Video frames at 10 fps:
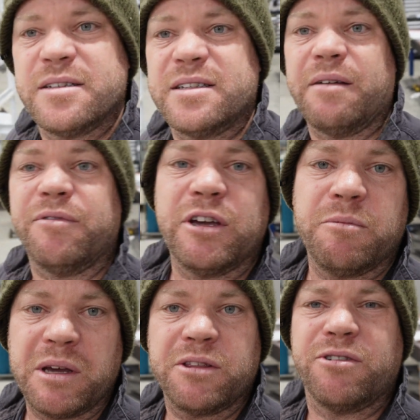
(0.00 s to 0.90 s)
Same thing,
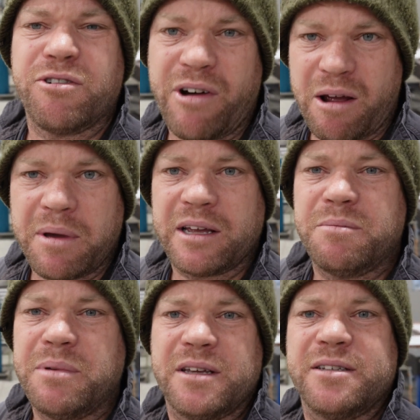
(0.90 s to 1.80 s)
been through, ground back to
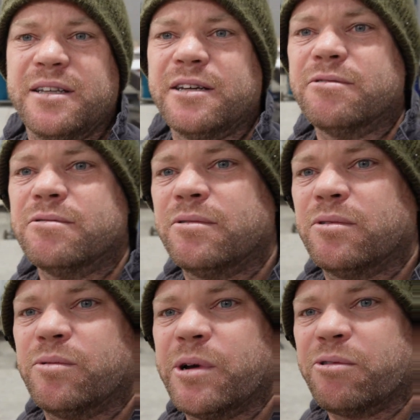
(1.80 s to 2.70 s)
bare steel where